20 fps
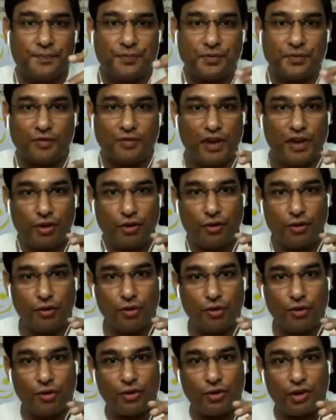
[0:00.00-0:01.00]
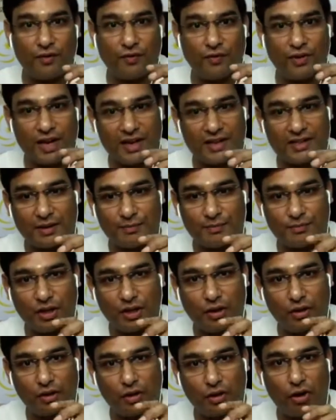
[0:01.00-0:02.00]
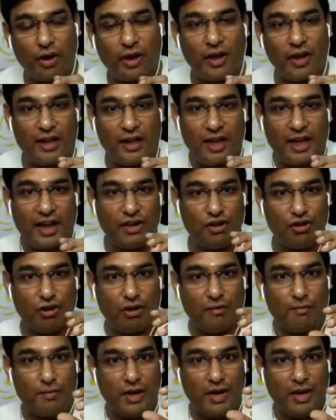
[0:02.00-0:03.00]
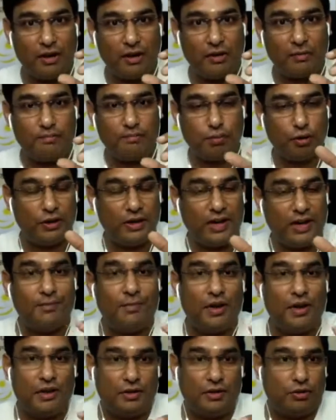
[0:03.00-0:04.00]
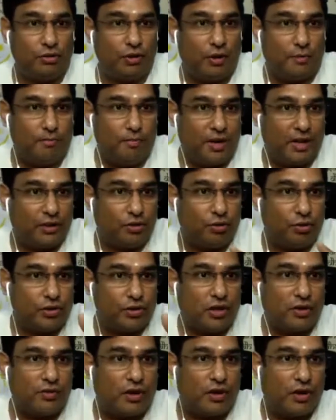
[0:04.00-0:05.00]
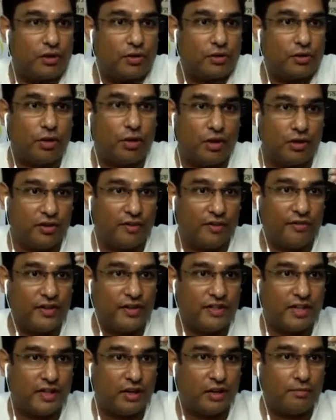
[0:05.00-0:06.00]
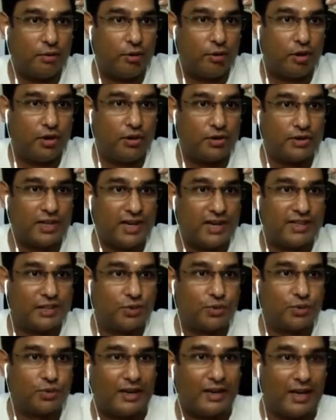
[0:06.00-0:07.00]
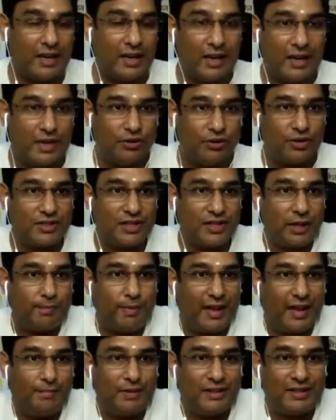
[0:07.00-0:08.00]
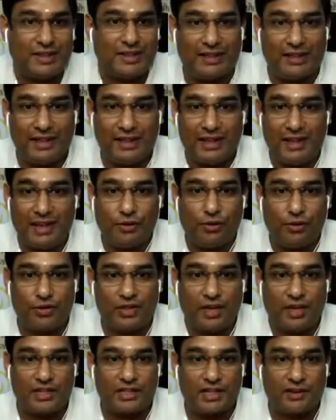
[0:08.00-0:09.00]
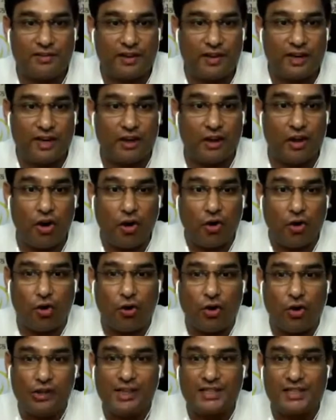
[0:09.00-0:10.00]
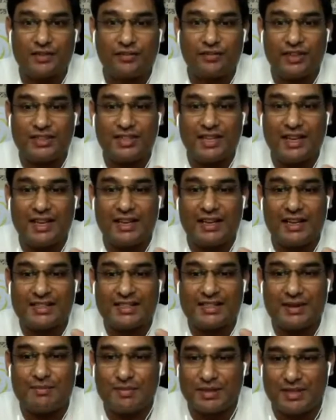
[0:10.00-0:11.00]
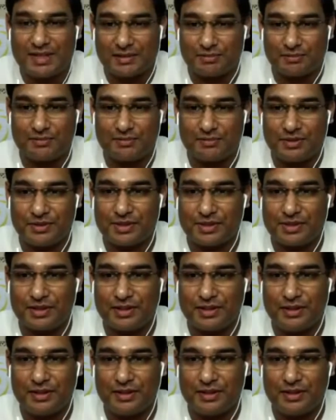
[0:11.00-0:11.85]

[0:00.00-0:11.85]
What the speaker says: When you know you have done something wrong and you are being pulled up, your breath goes out of control. Your physical body, you start sweating, you start palpitating, you start shivering. All these physical symptoms